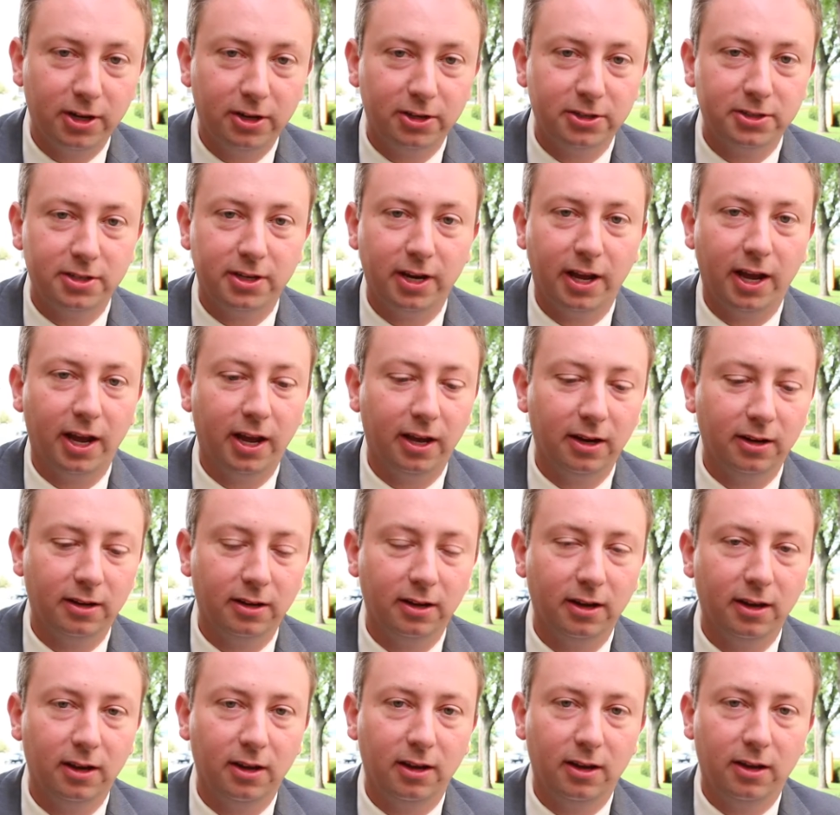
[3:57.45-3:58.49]
here today,
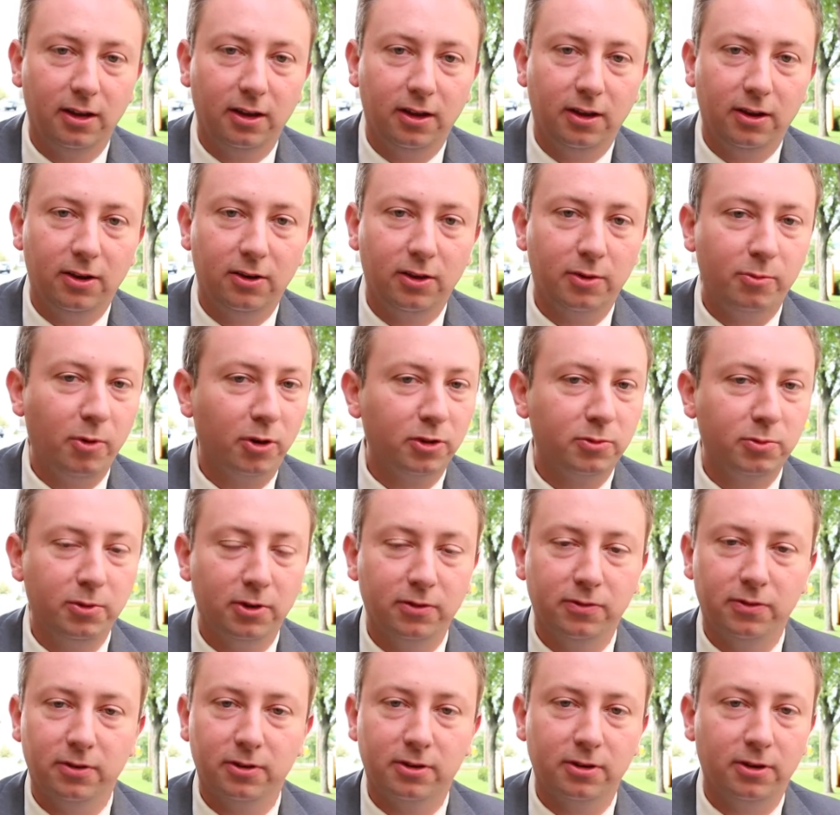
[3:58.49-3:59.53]
and you're the most
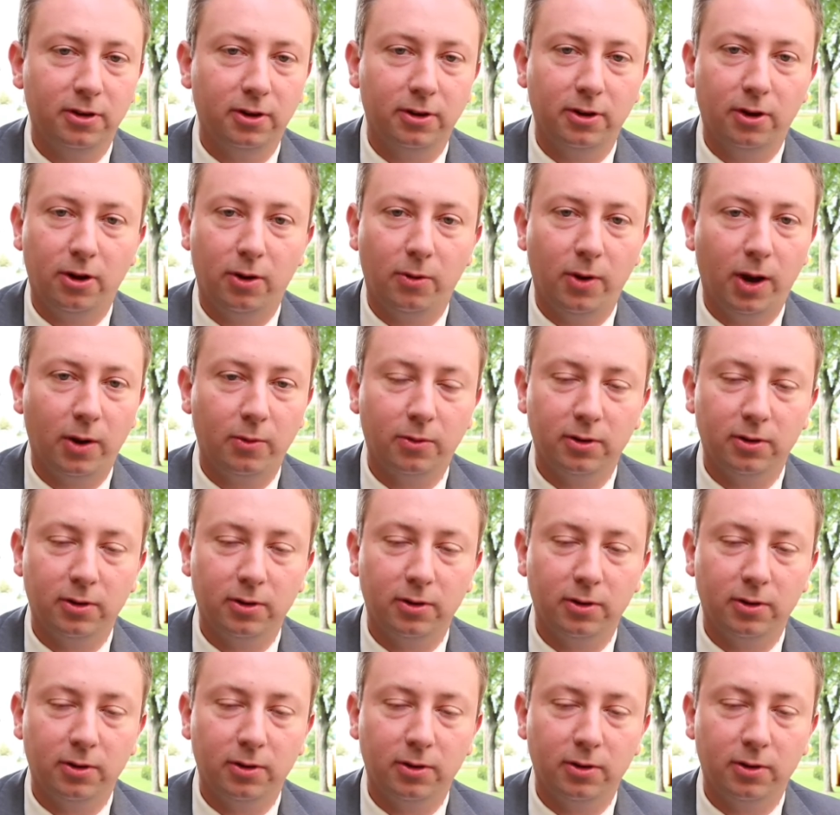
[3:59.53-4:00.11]
beautiful girl in the whole wide